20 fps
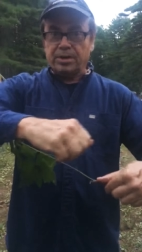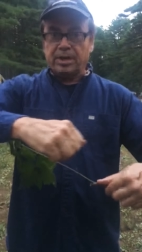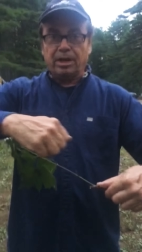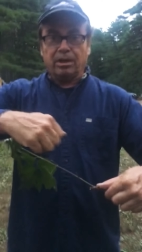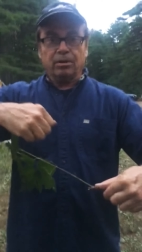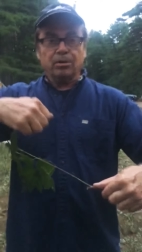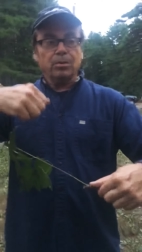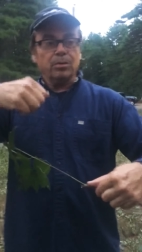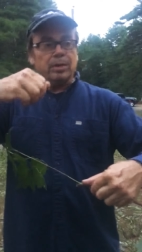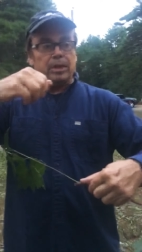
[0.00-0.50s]

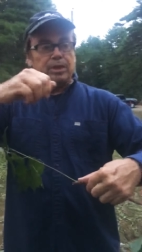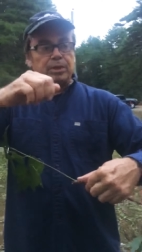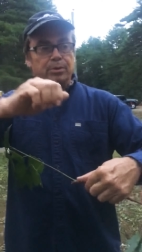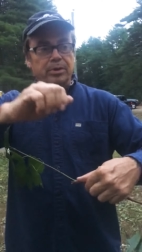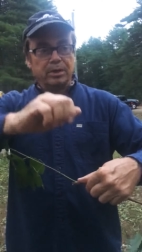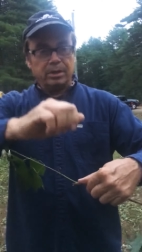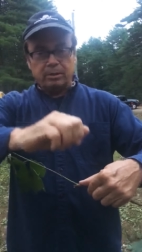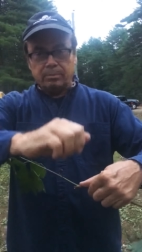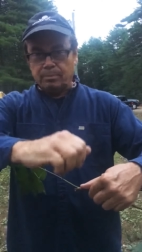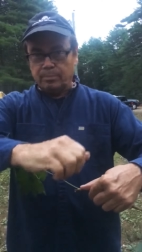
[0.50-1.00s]
narrow, and you
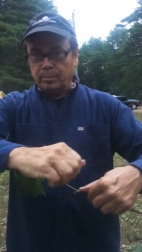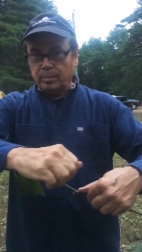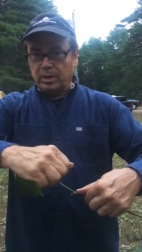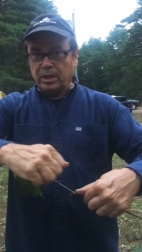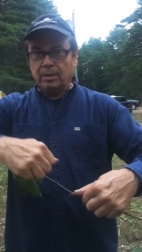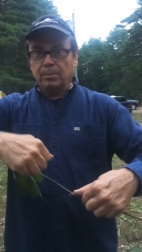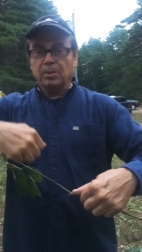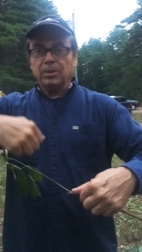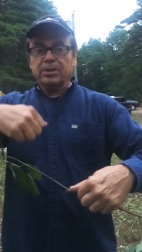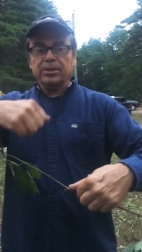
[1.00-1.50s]
can
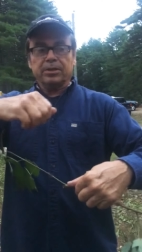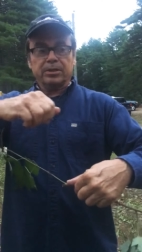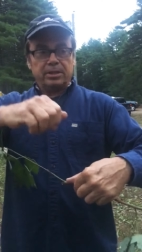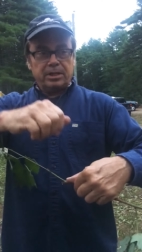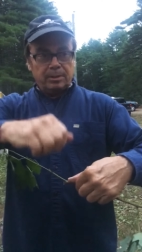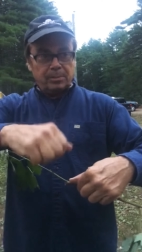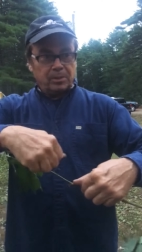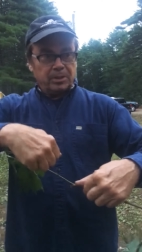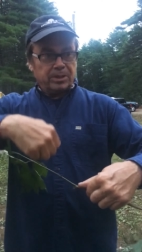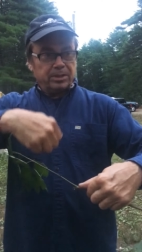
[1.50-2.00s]
nibble it
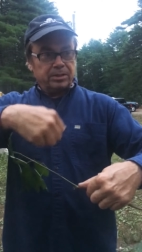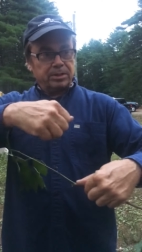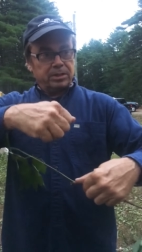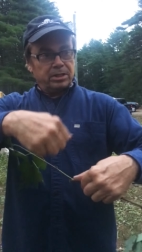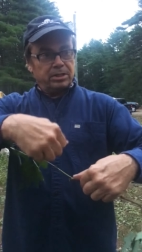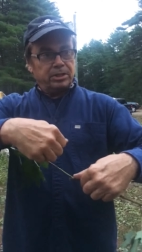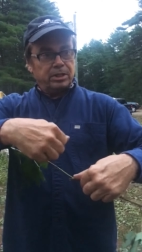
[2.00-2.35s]
until